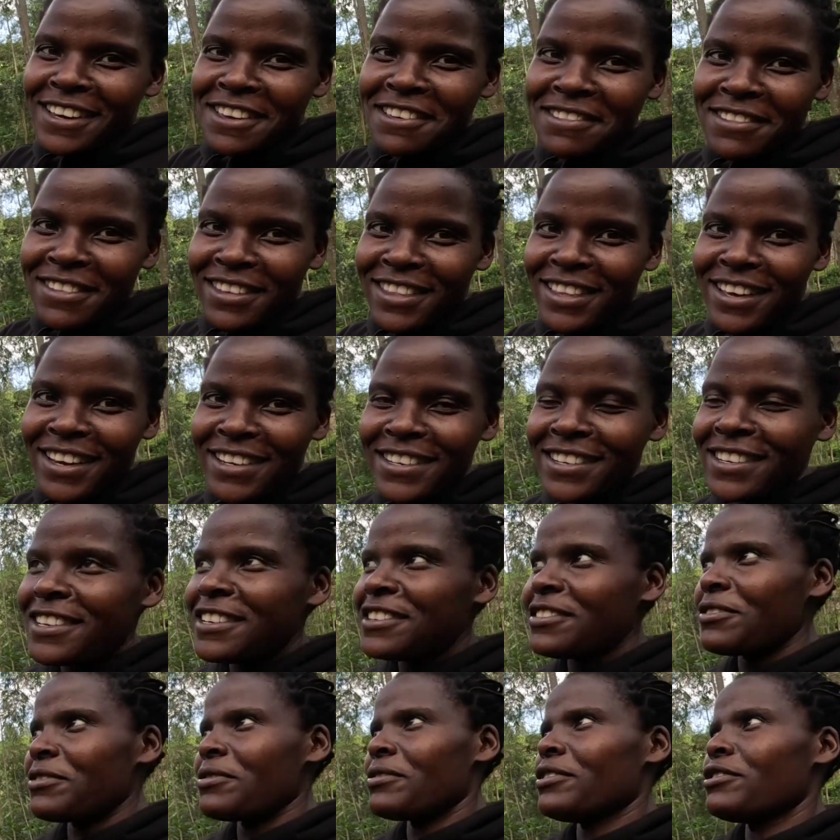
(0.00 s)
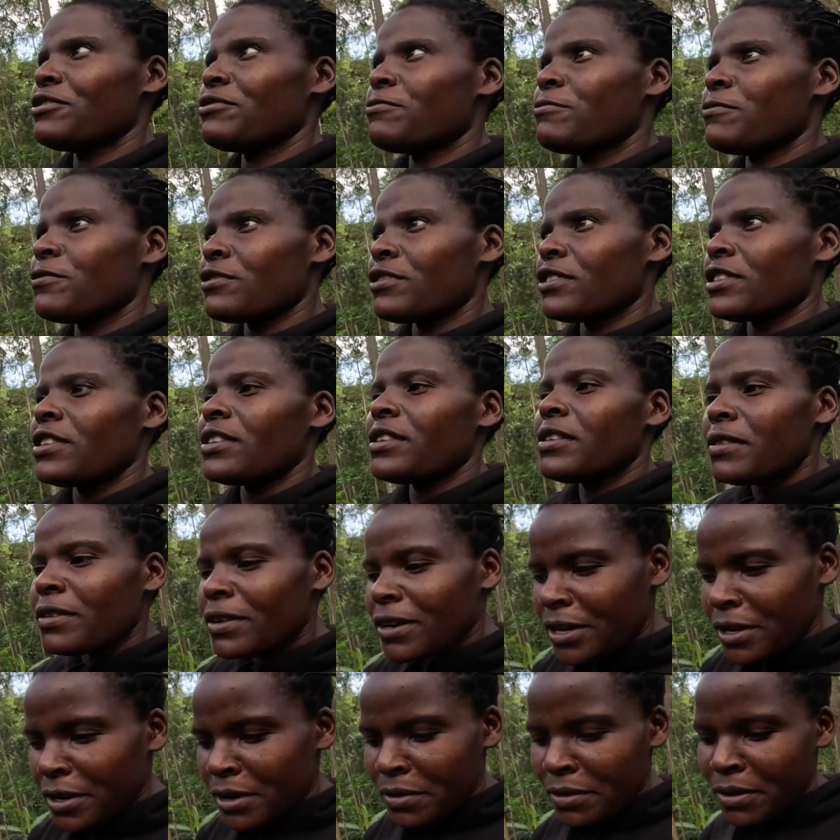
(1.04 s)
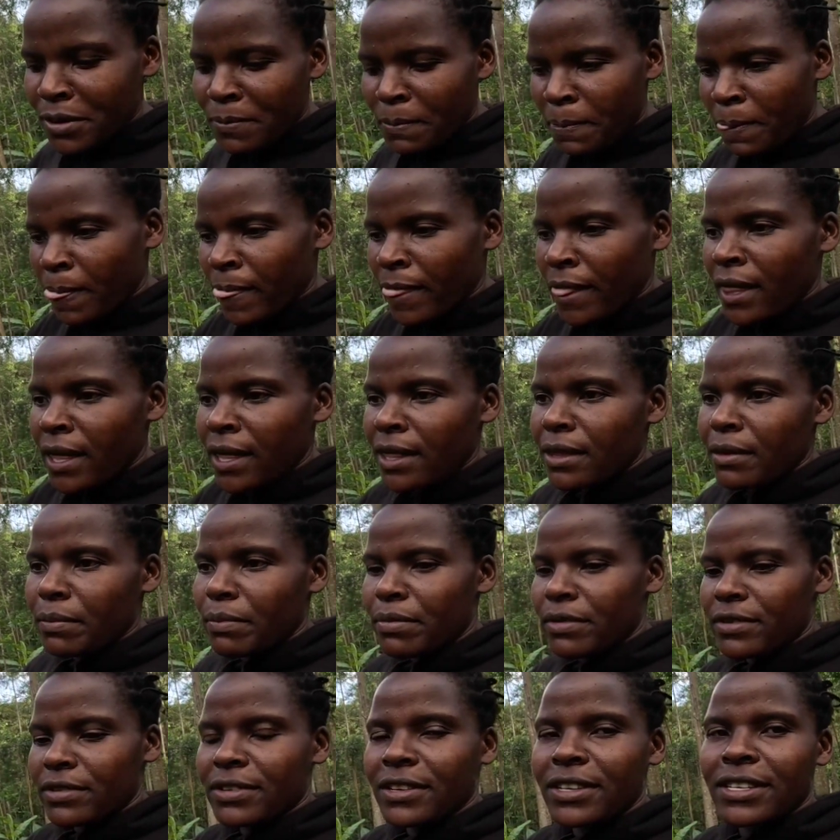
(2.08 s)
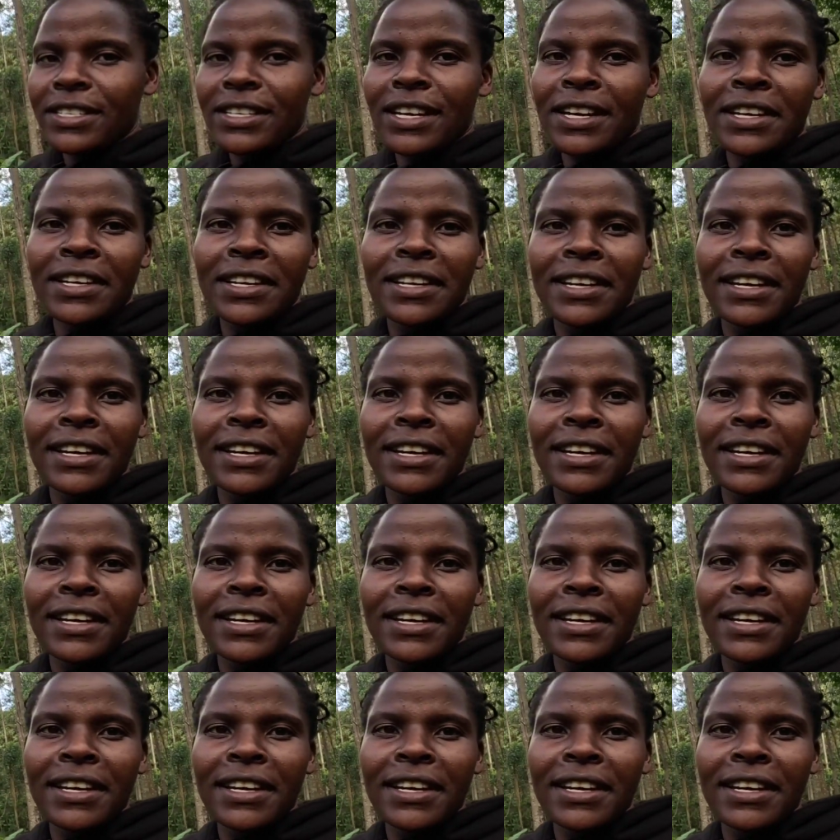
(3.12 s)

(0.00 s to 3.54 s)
You see that? So you need to follow the the procedure.